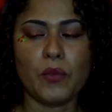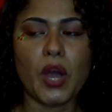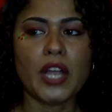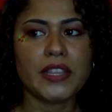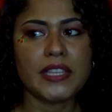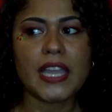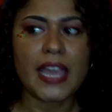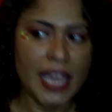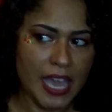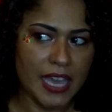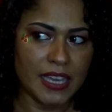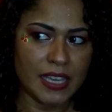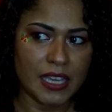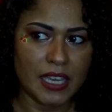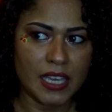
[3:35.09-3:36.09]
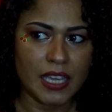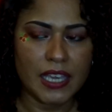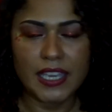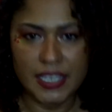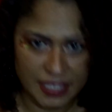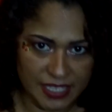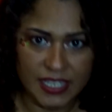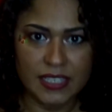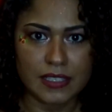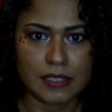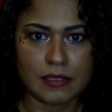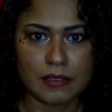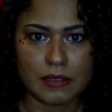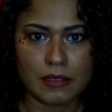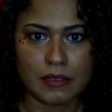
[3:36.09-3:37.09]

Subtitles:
what the heck is this?